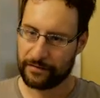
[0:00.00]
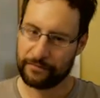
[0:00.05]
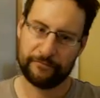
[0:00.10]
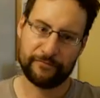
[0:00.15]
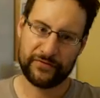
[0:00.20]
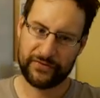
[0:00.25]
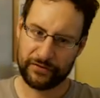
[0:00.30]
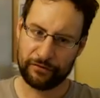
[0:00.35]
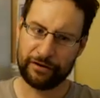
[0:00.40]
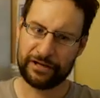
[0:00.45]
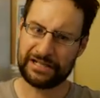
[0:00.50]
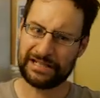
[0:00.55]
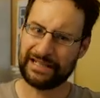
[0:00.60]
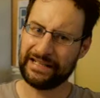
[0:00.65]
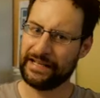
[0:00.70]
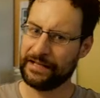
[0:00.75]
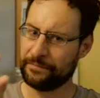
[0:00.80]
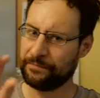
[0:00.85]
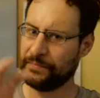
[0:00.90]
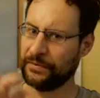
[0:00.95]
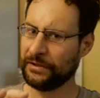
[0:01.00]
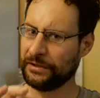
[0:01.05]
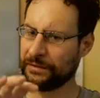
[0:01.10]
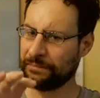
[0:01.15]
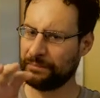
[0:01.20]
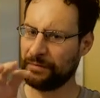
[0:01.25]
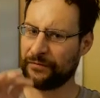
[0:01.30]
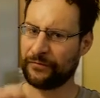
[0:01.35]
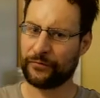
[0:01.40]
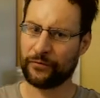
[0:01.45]
Theoretically, it
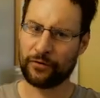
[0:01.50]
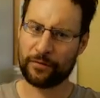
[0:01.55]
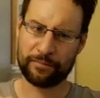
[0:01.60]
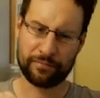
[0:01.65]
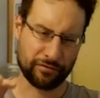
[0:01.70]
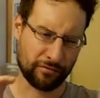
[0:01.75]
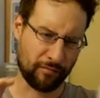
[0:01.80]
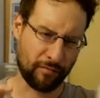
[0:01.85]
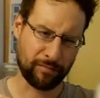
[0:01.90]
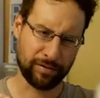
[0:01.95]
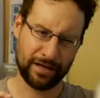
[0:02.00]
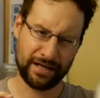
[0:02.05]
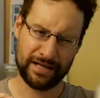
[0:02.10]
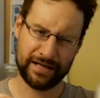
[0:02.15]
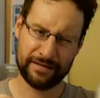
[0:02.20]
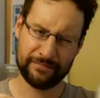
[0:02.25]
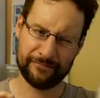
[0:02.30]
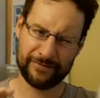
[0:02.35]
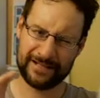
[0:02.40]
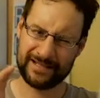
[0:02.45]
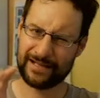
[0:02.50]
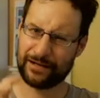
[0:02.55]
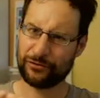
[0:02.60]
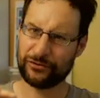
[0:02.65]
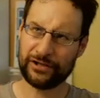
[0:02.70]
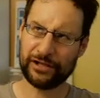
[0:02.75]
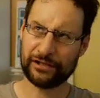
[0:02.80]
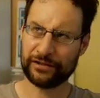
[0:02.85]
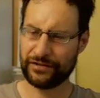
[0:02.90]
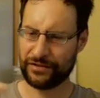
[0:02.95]
built before, probably
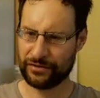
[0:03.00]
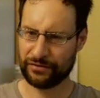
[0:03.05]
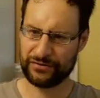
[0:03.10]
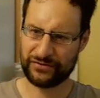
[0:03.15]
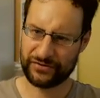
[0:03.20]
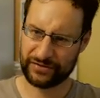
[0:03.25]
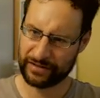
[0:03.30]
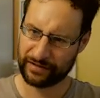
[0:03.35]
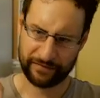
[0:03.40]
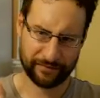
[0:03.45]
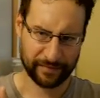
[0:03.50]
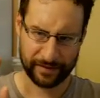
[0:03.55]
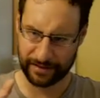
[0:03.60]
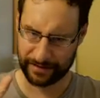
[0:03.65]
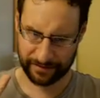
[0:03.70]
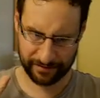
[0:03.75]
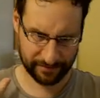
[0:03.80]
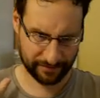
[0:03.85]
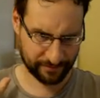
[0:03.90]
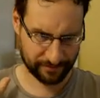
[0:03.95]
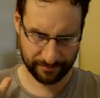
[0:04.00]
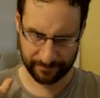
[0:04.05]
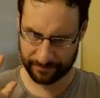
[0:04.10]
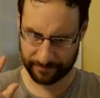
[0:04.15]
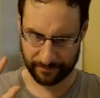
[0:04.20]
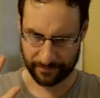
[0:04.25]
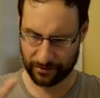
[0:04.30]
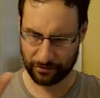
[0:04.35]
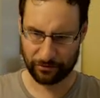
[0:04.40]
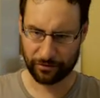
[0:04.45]
without LT and stuff, but
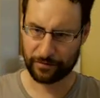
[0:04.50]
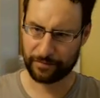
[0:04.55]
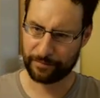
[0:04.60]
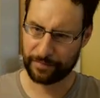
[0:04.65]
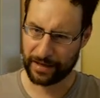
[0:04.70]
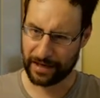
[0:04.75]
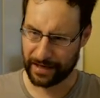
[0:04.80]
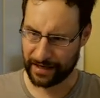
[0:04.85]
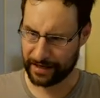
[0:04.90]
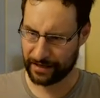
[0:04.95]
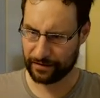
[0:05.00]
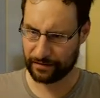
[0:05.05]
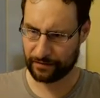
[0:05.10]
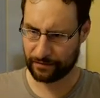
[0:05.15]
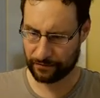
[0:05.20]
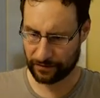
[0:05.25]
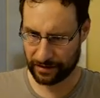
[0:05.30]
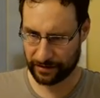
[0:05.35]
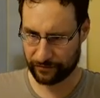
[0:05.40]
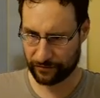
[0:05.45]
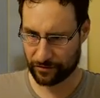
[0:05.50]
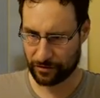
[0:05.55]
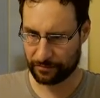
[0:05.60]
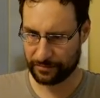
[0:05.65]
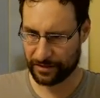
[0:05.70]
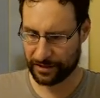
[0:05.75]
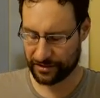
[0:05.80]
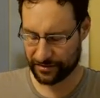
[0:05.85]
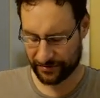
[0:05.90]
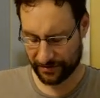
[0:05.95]
or Pi or whatever
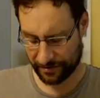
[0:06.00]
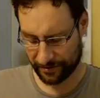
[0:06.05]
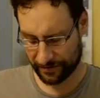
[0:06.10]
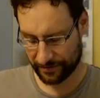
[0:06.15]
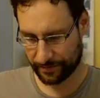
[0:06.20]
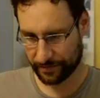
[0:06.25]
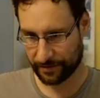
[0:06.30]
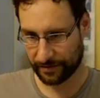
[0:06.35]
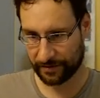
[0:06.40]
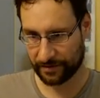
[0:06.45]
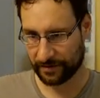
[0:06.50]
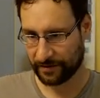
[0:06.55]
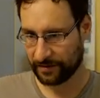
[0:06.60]
combination that is. But